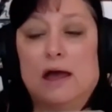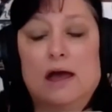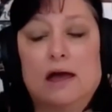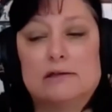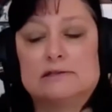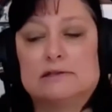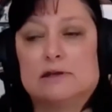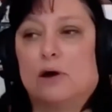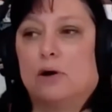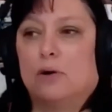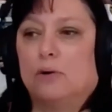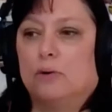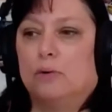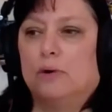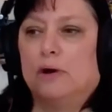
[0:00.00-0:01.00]

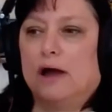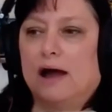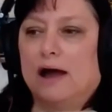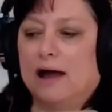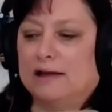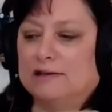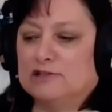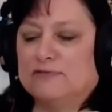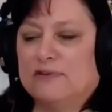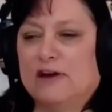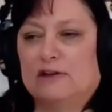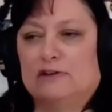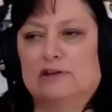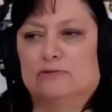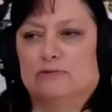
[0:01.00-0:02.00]
So I just
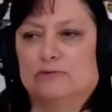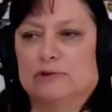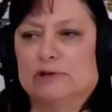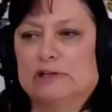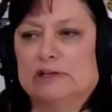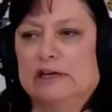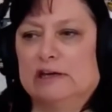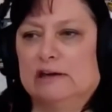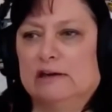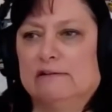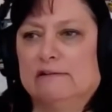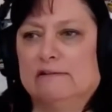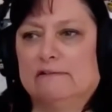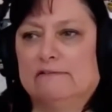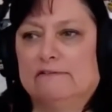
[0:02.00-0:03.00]
found it really
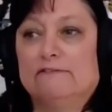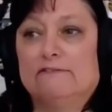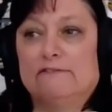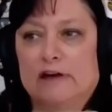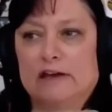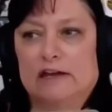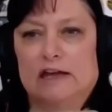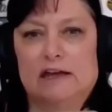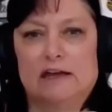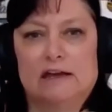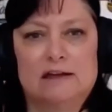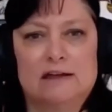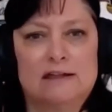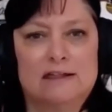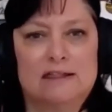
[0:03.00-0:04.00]

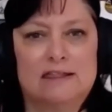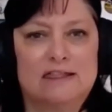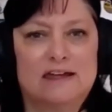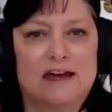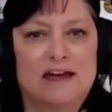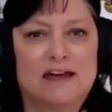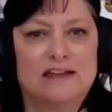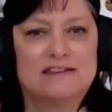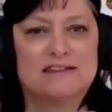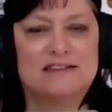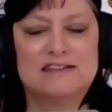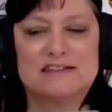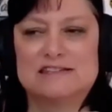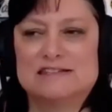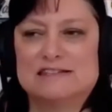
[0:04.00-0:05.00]
funny that
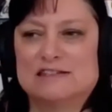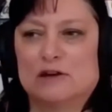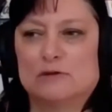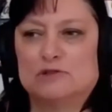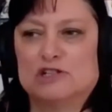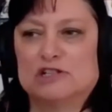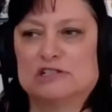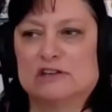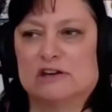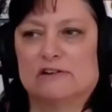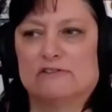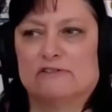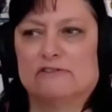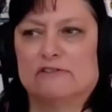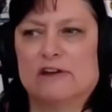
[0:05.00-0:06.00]
this subject
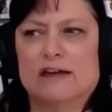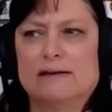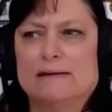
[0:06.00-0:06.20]
of,